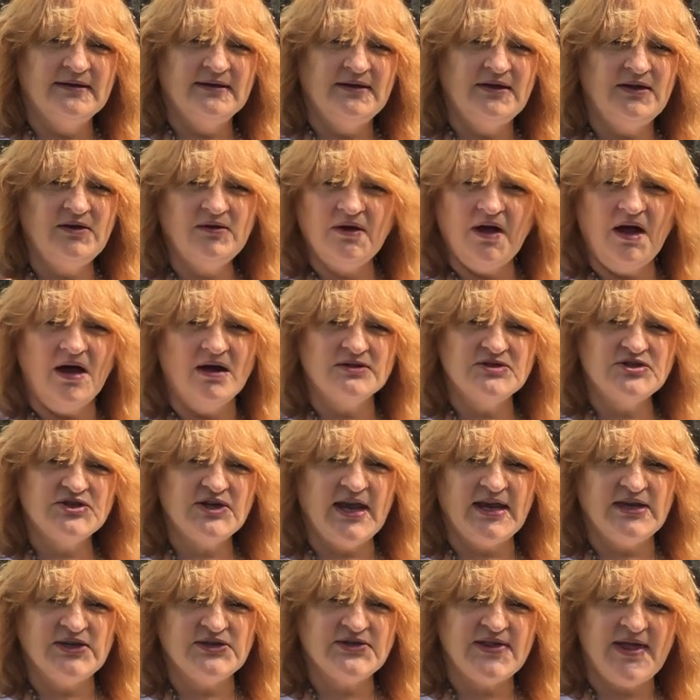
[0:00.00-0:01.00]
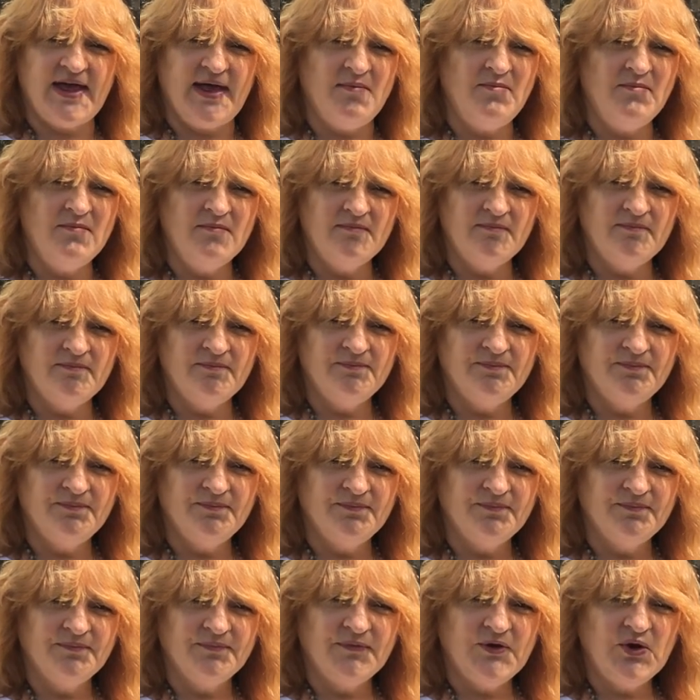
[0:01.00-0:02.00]
You can't change them.
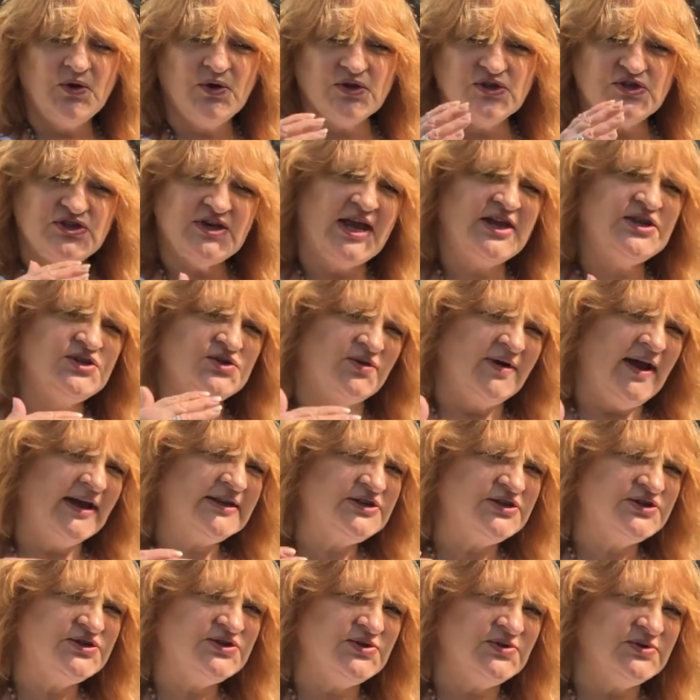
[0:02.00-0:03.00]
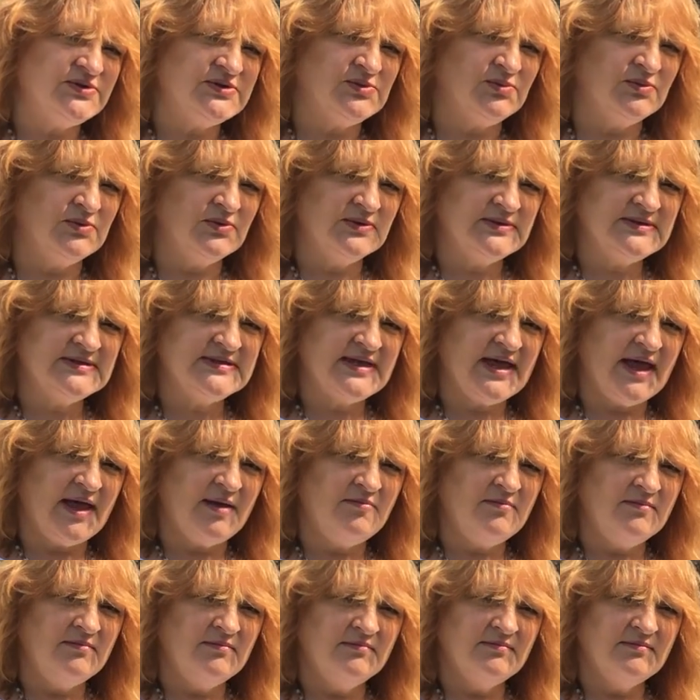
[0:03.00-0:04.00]
You can change your attitude towards
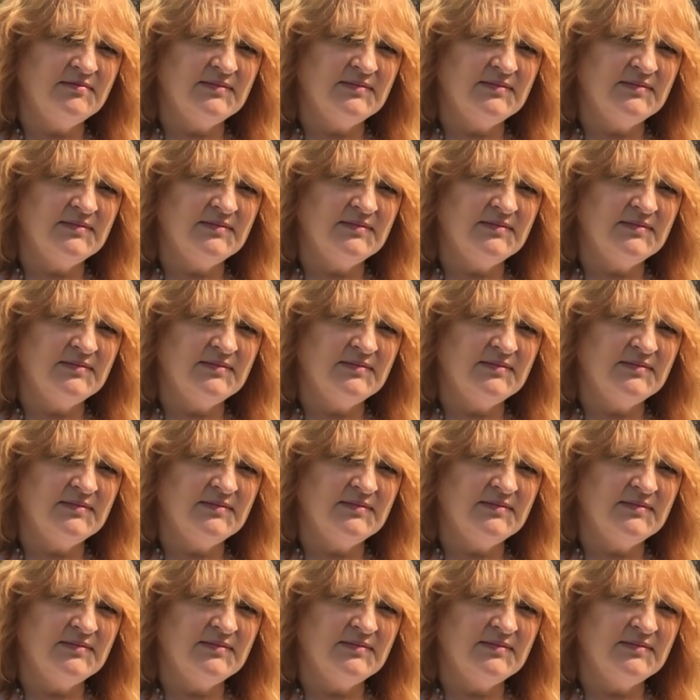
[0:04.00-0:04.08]
them.